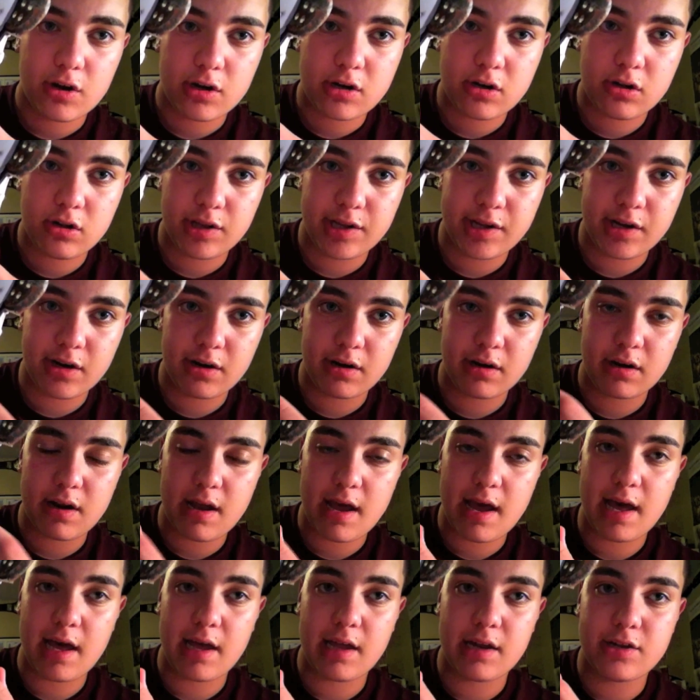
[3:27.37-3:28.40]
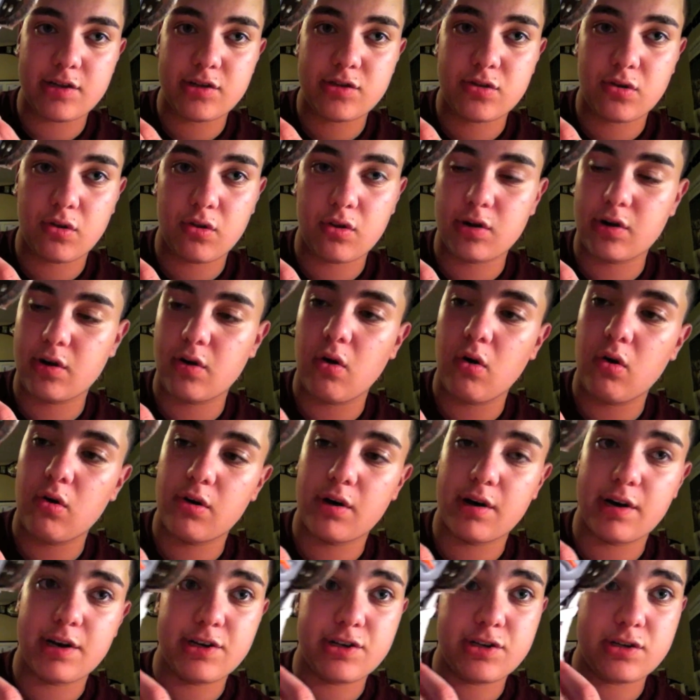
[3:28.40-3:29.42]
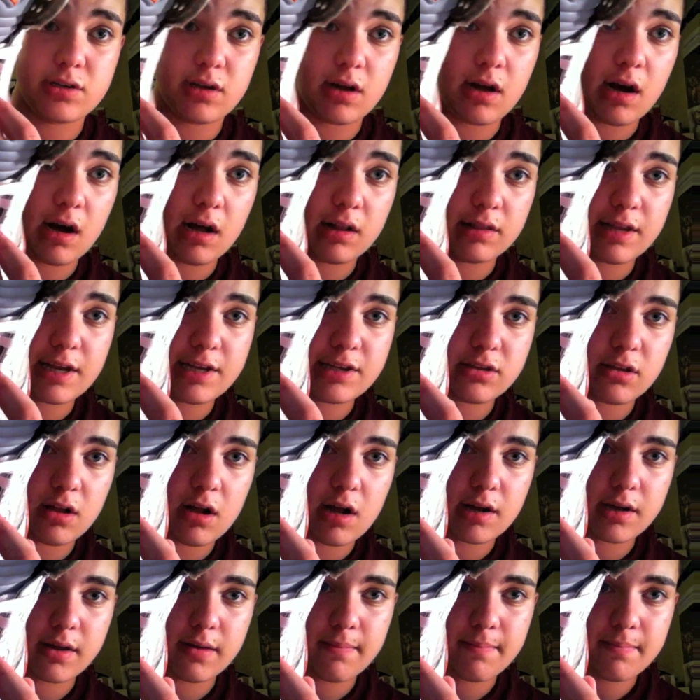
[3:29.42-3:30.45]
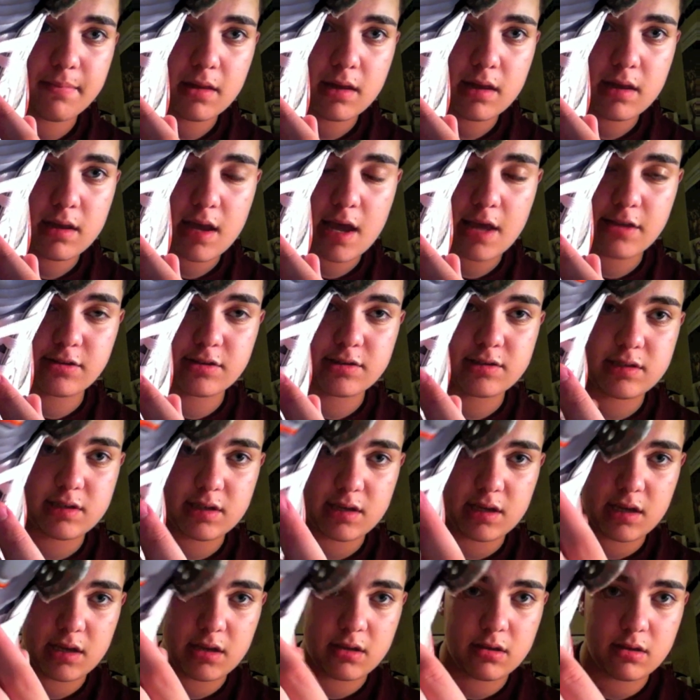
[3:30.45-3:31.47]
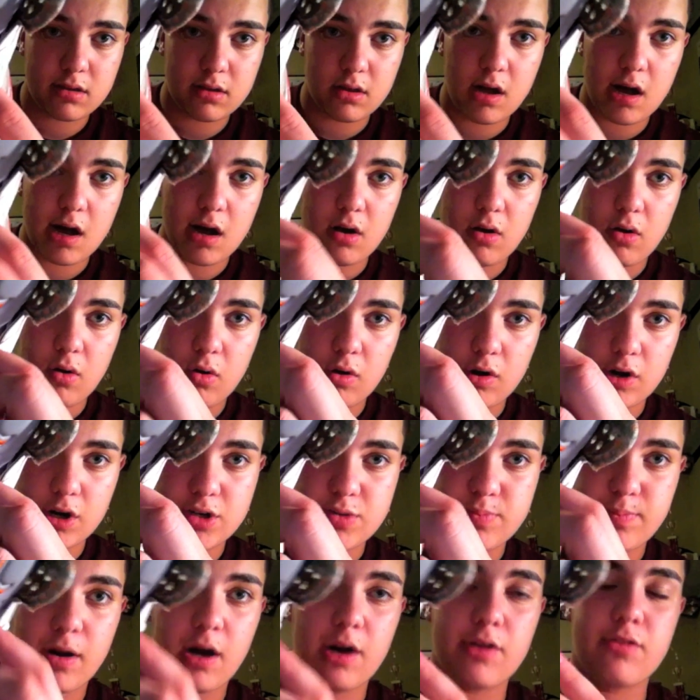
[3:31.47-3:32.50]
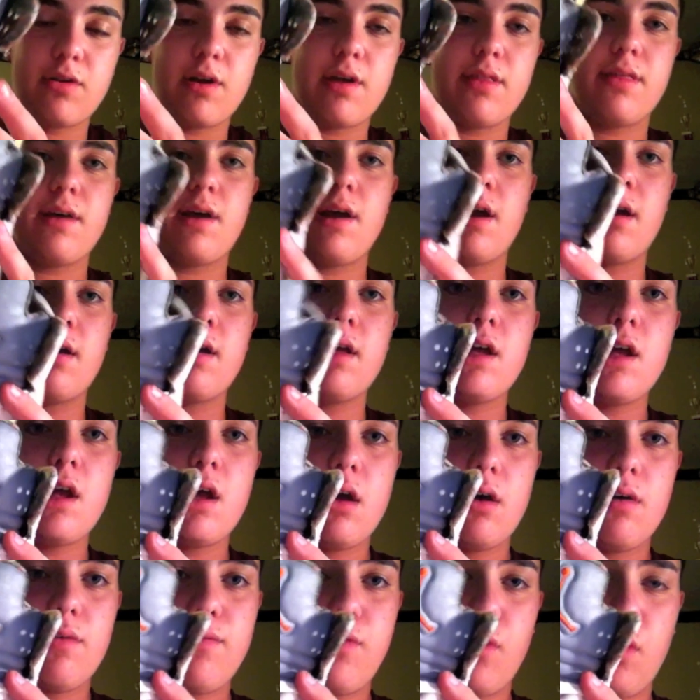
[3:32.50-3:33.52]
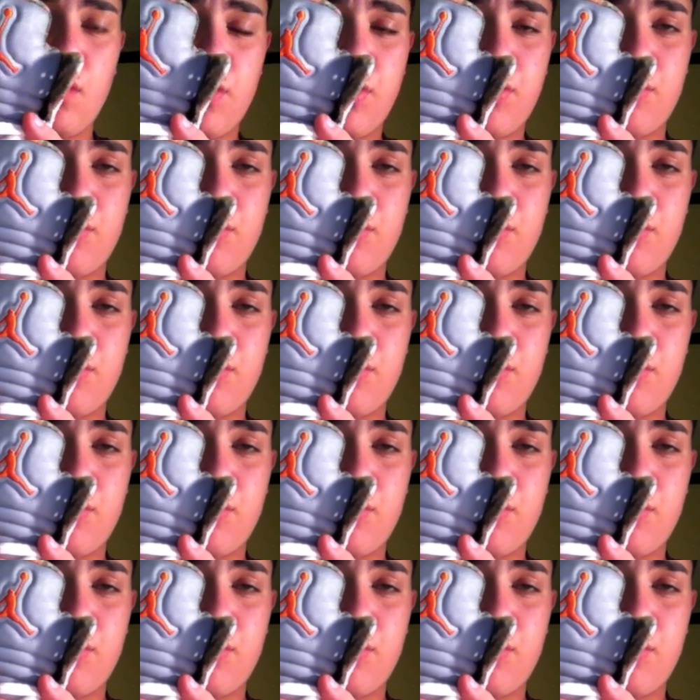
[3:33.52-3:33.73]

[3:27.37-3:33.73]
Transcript: clear and solar orange lace lock. As you can see, orange button right there. Full